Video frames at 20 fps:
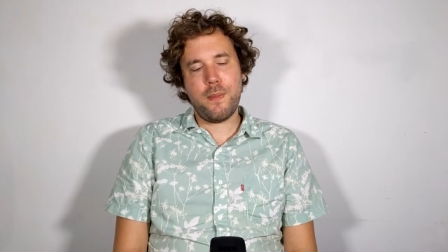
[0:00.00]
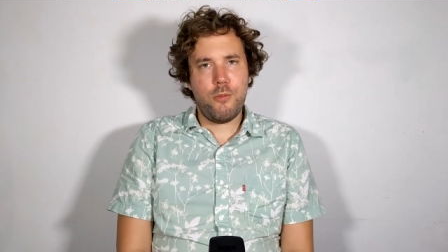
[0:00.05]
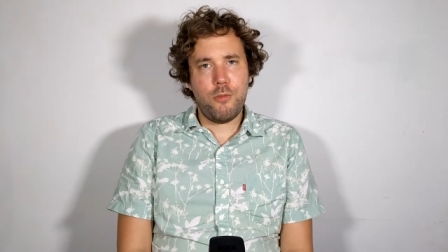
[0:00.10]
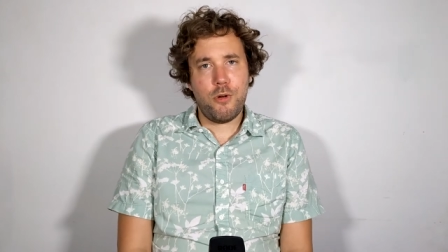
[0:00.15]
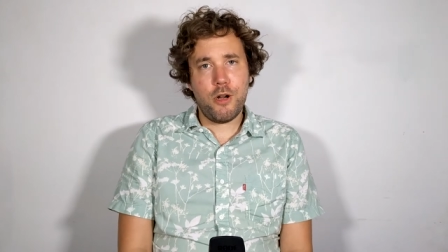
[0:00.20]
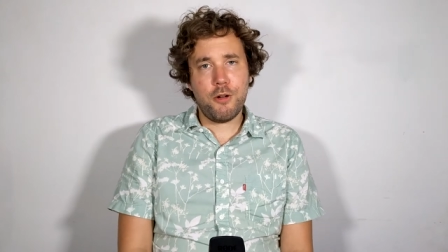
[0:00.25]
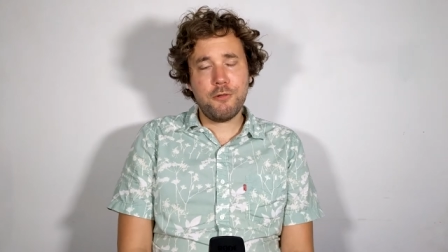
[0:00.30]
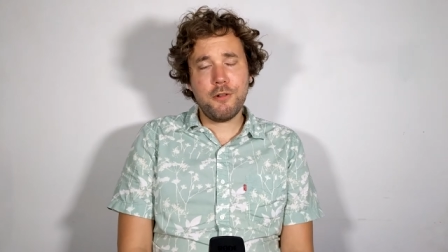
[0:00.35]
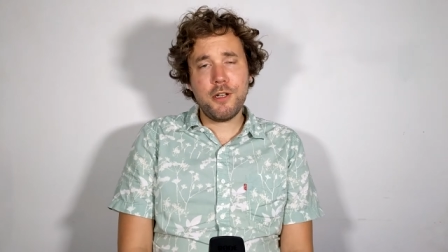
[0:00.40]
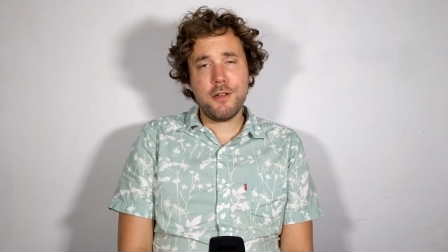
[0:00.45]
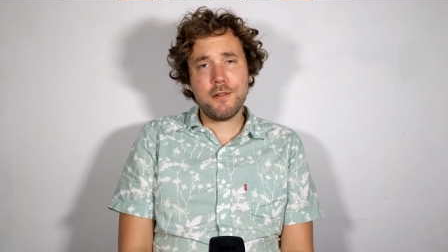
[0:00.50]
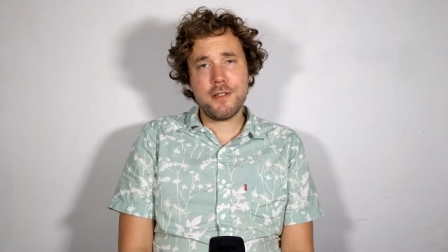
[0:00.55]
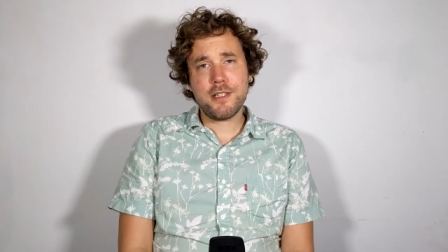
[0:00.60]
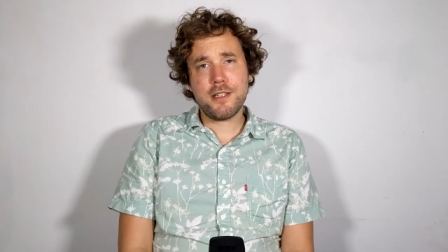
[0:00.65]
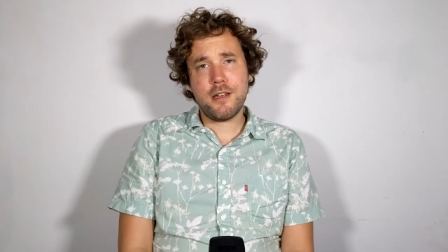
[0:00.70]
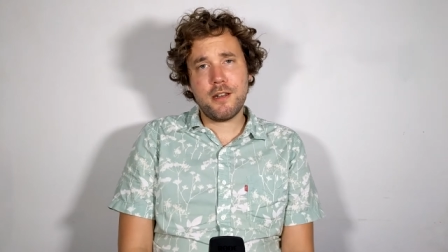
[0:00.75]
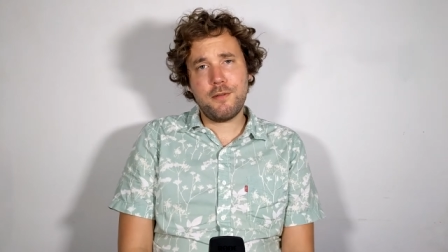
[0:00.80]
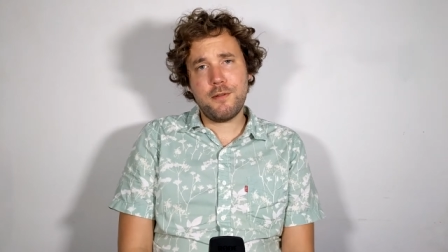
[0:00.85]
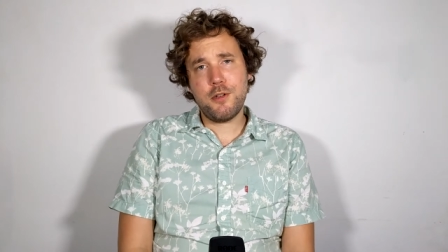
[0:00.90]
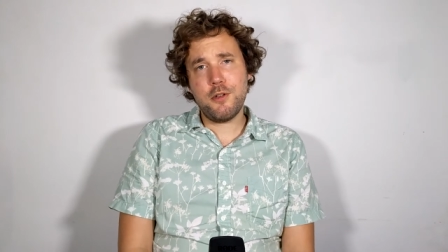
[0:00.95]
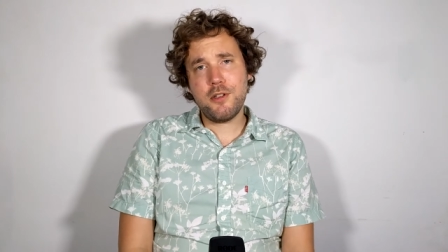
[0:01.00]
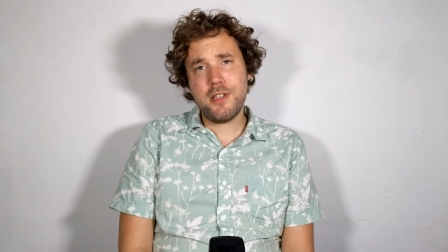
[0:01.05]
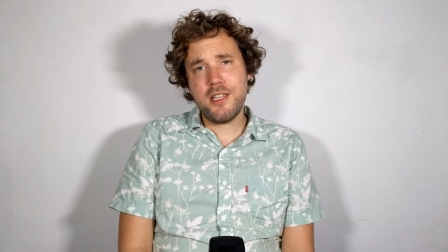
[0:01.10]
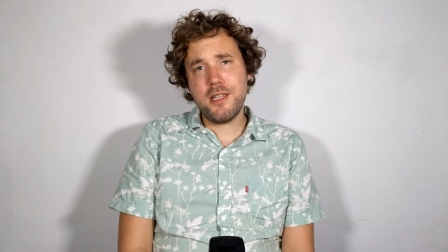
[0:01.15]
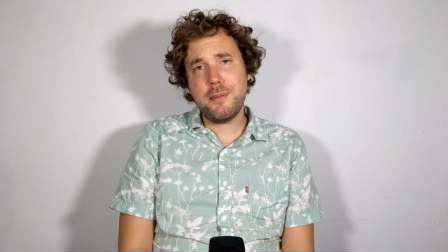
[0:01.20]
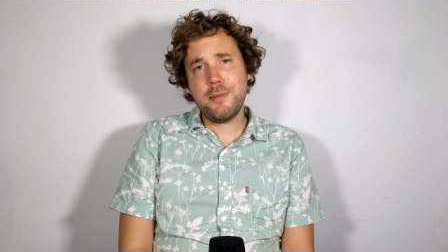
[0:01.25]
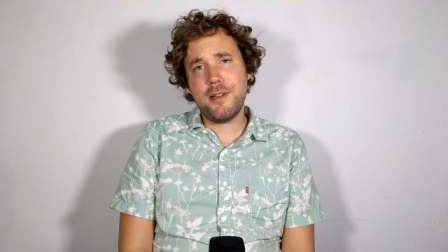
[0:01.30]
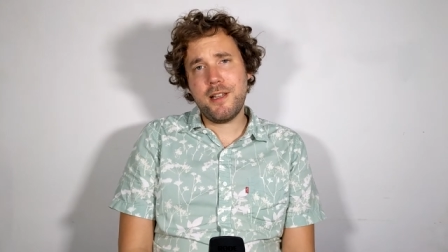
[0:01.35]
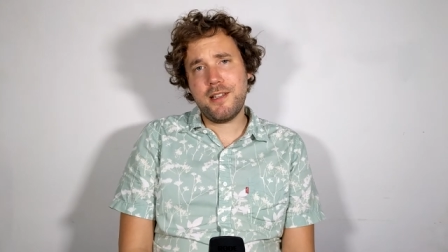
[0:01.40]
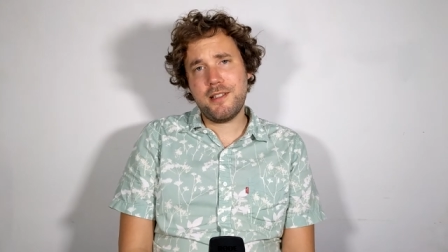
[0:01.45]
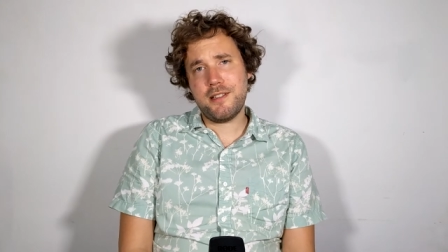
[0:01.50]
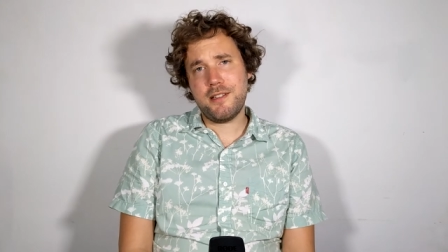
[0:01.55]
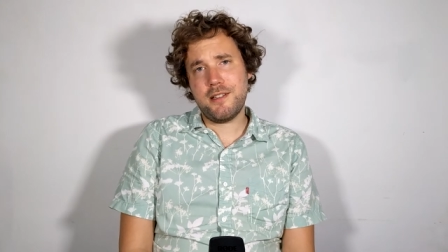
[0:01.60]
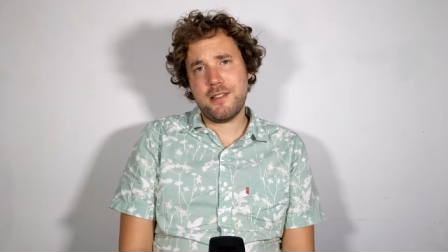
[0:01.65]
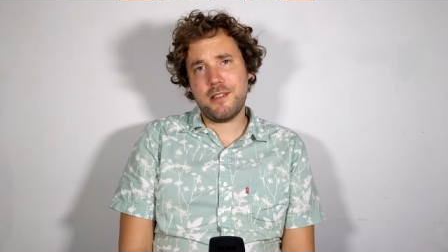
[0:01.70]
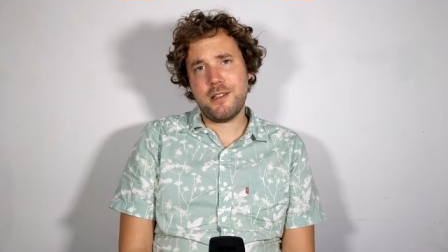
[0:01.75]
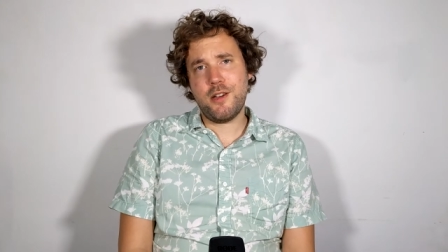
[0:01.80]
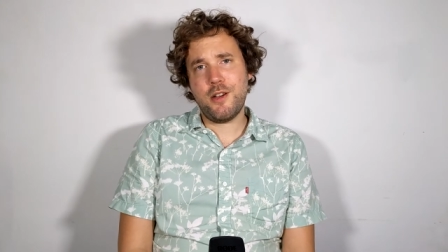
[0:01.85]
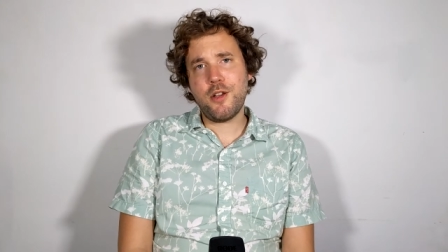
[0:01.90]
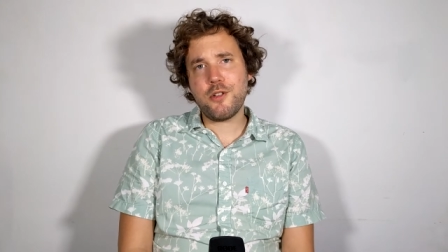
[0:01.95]
where I revisit a few key
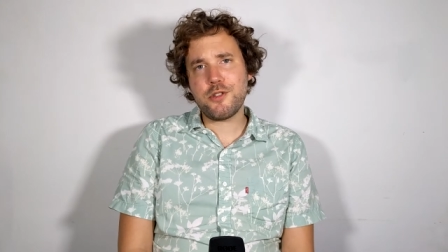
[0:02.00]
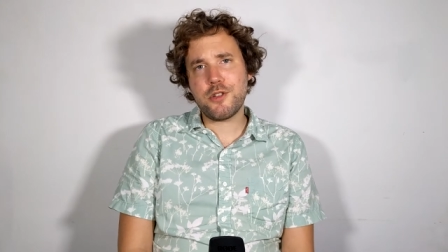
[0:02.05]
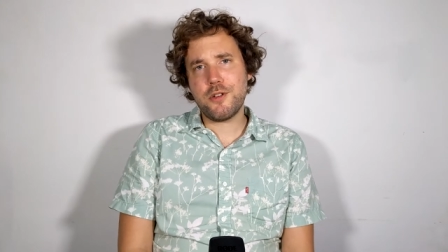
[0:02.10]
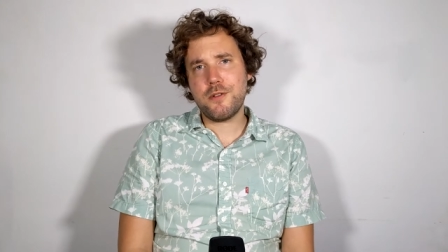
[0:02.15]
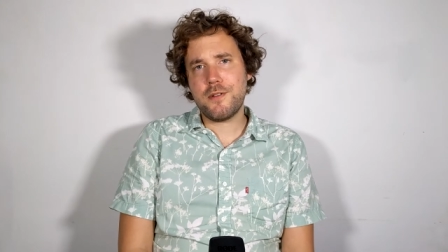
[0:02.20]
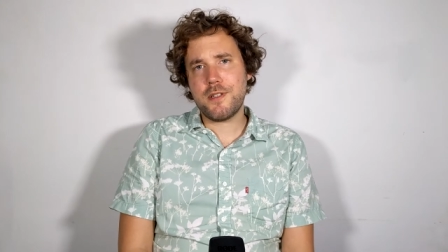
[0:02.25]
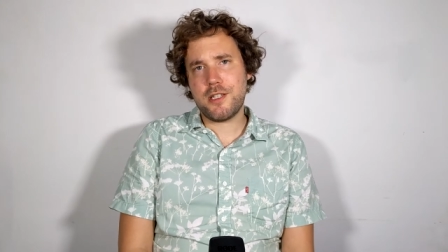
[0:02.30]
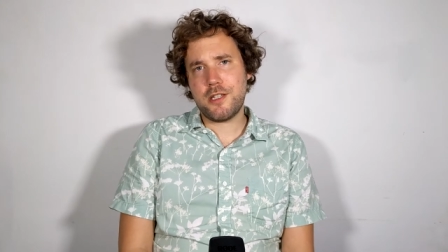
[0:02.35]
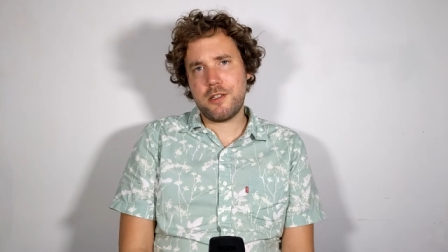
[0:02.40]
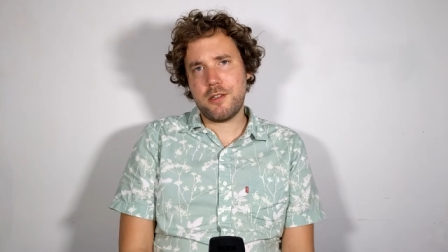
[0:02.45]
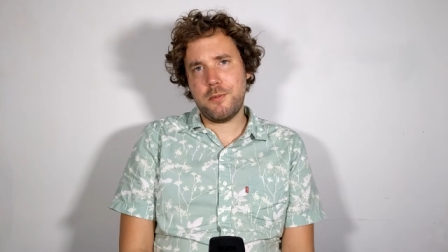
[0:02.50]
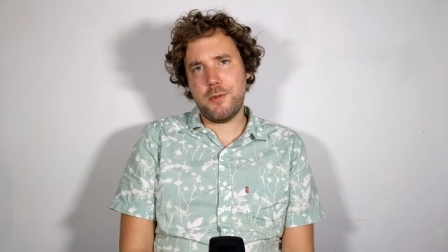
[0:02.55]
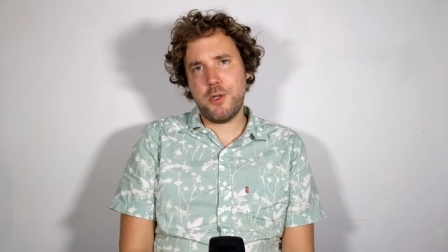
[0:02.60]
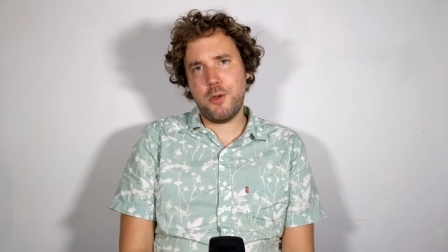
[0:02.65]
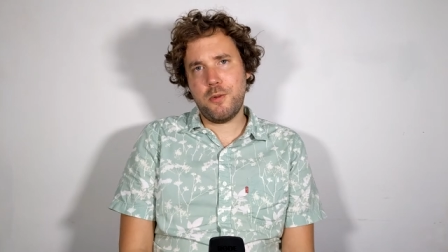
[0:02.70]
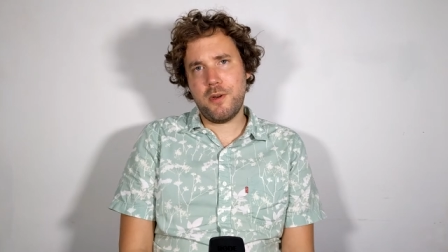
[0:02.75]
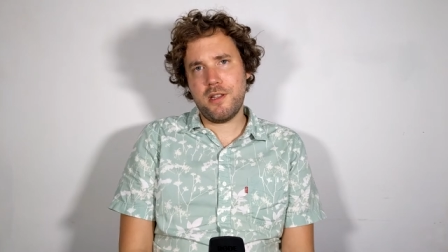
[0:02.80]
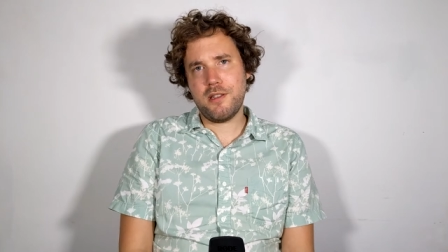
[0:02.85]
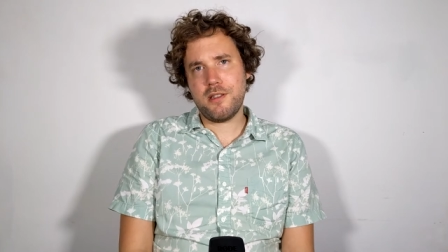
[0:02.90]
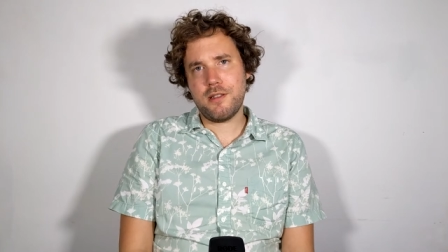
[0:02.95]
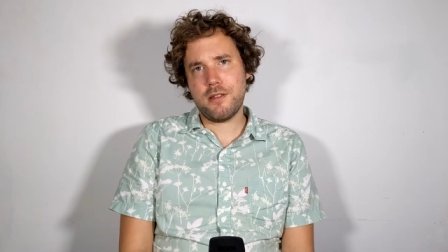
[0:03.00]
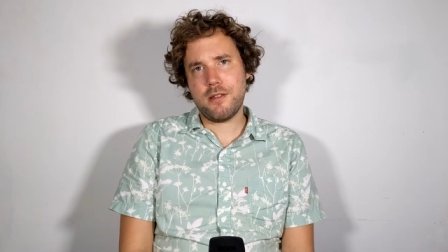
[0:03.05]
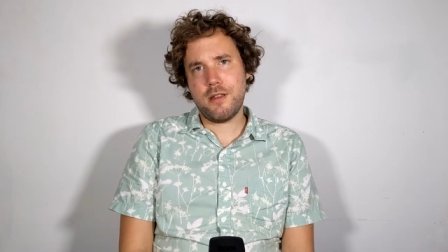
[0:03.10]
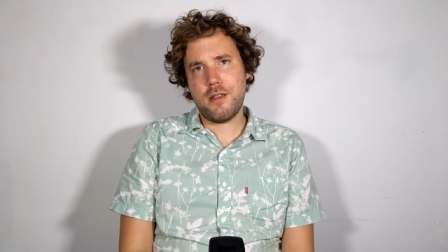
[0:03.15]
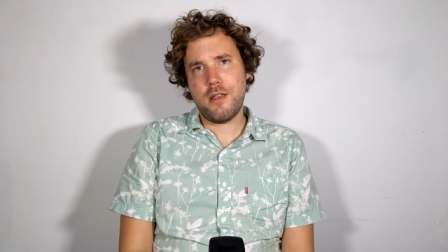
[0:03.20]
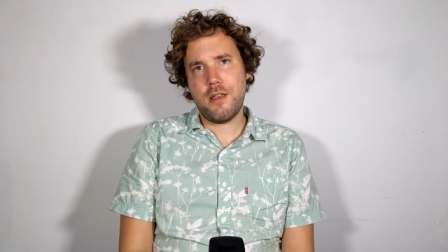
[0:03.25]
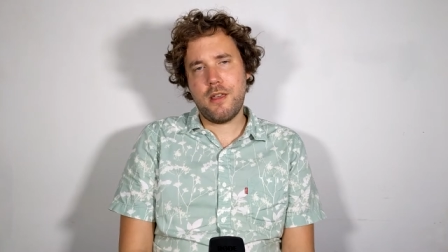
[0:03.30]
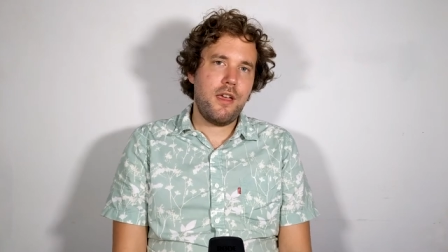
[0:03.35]
places and also visit some new ones.